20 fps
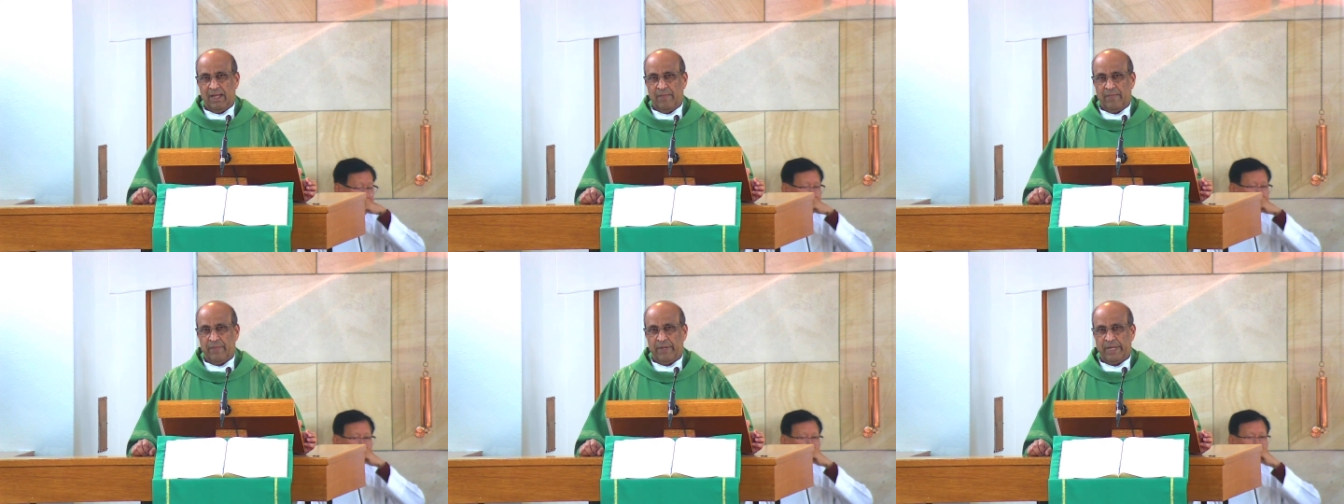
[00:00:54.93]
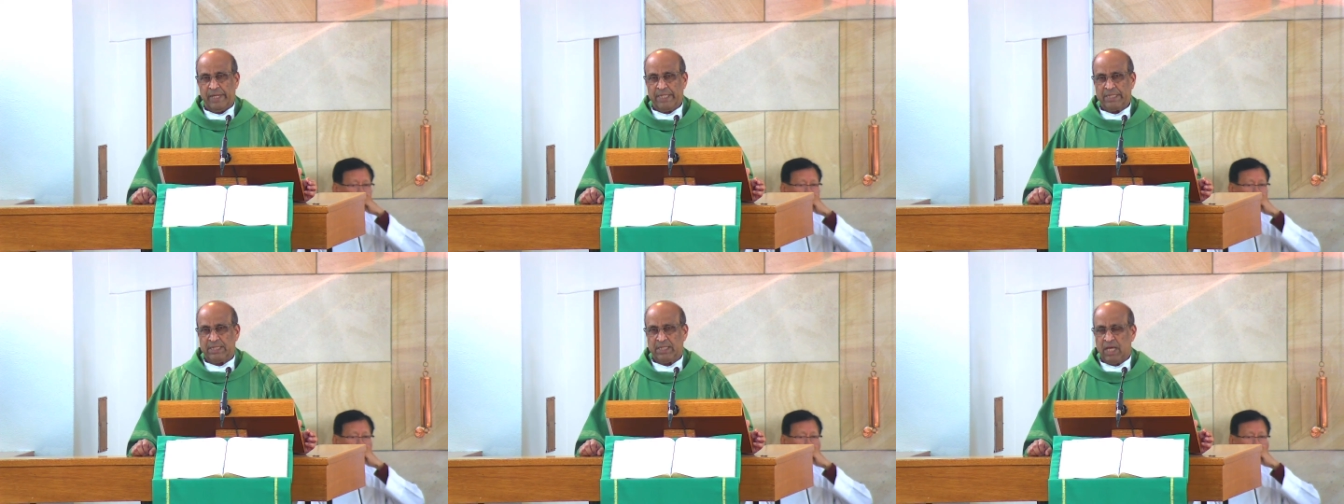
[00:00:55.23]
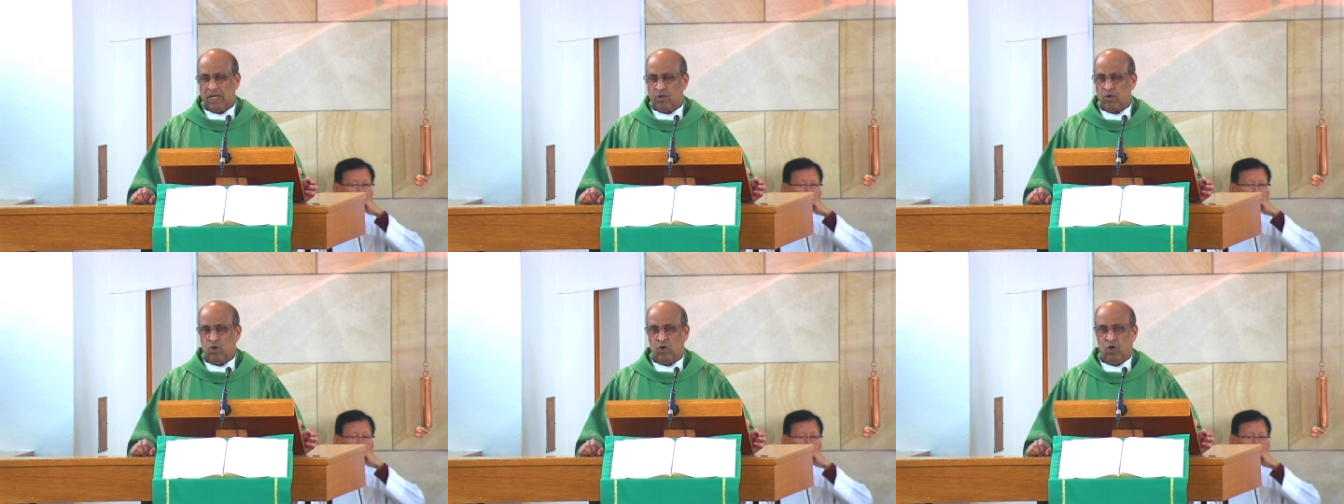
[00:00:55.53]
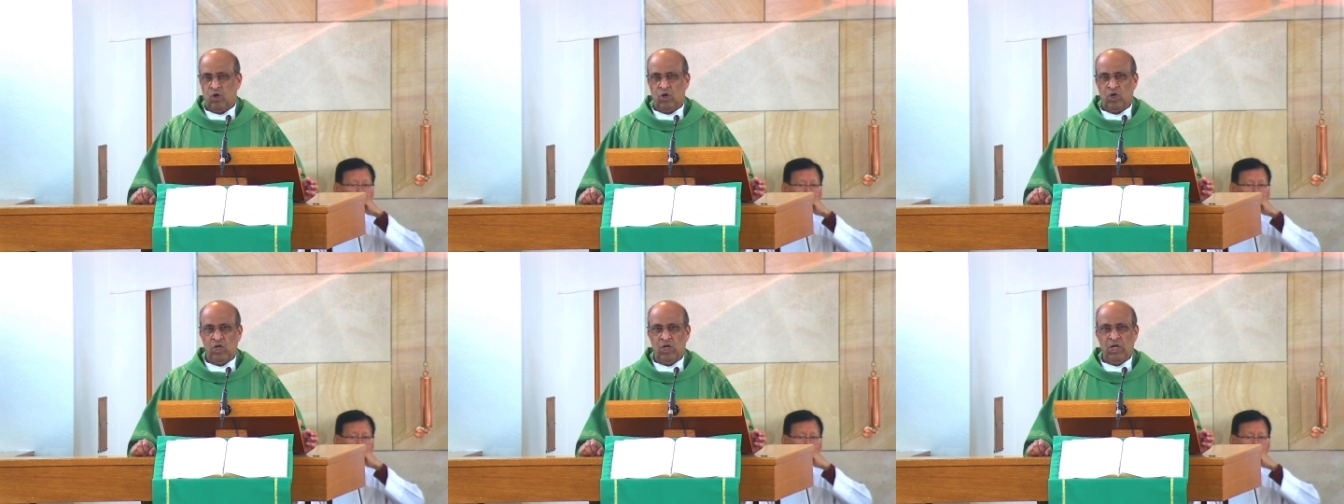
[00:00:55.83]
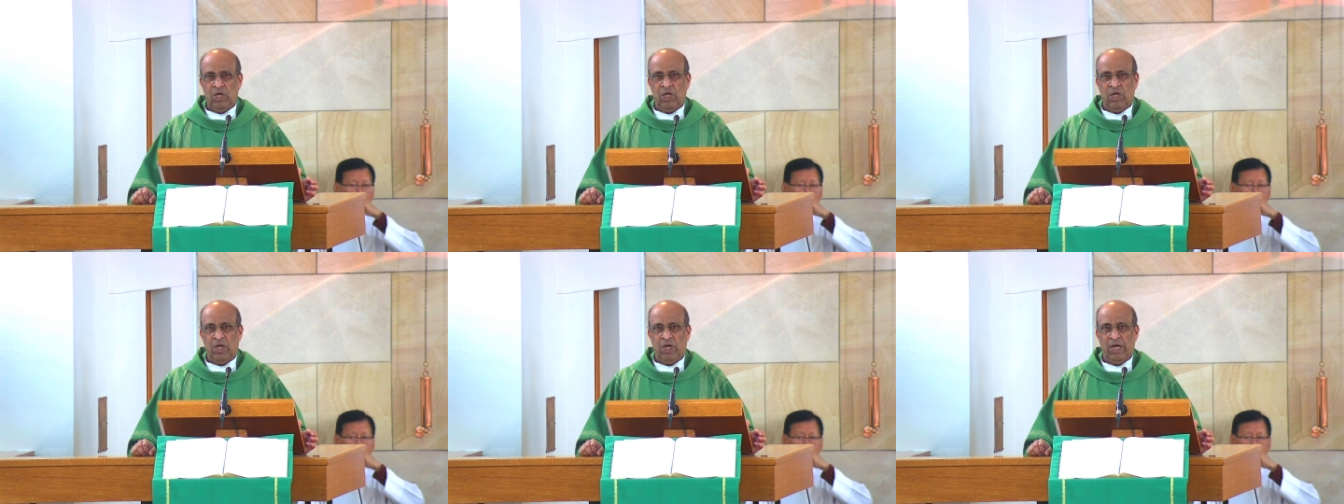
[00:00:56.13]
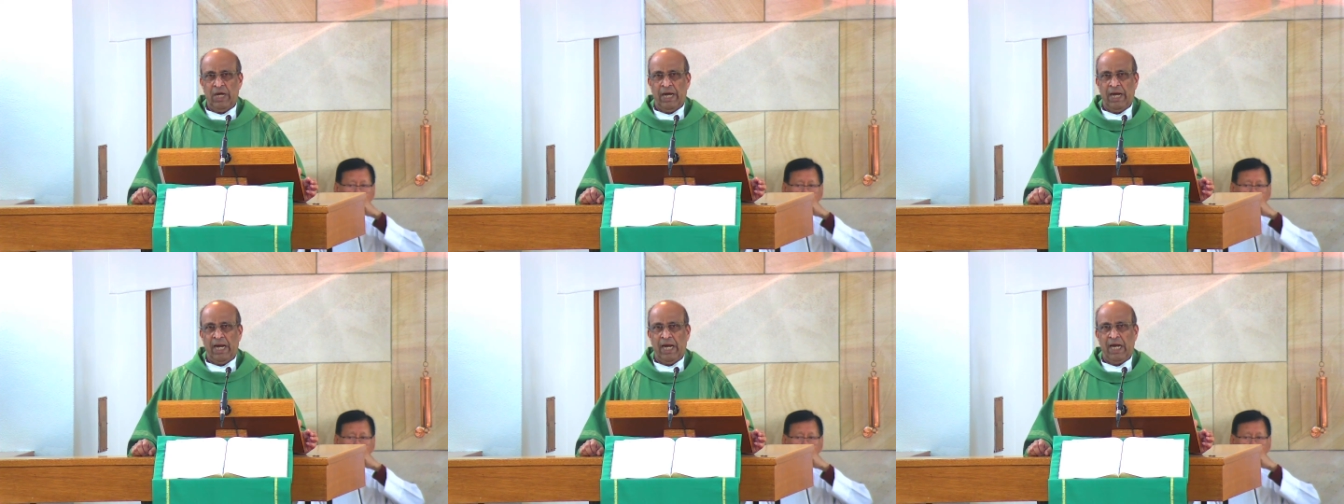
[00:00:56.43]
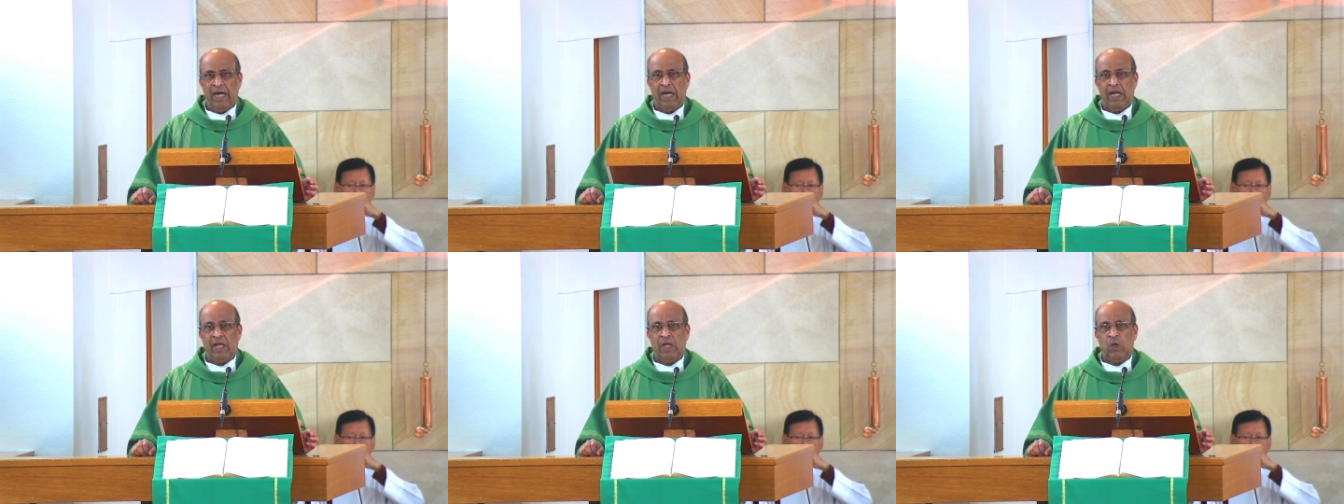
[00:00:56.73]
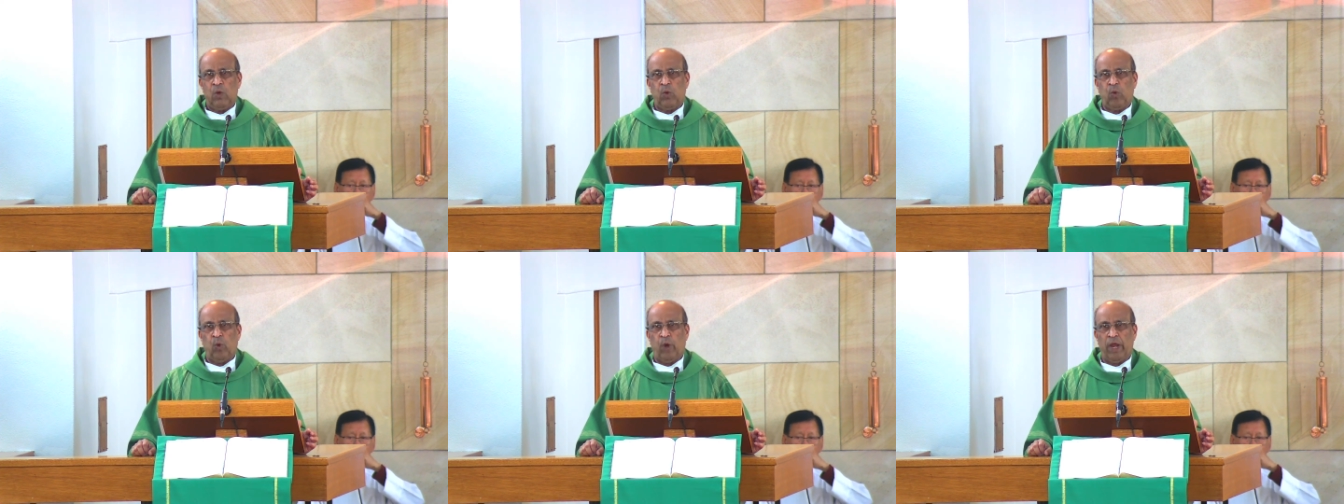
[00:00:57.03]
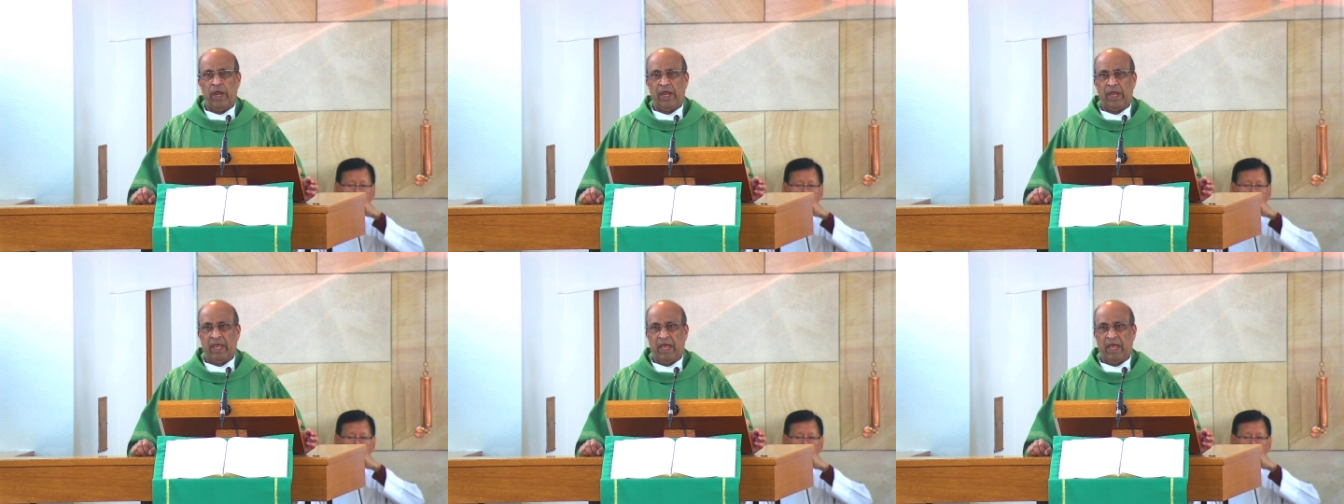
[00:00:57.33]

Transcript: But is that all we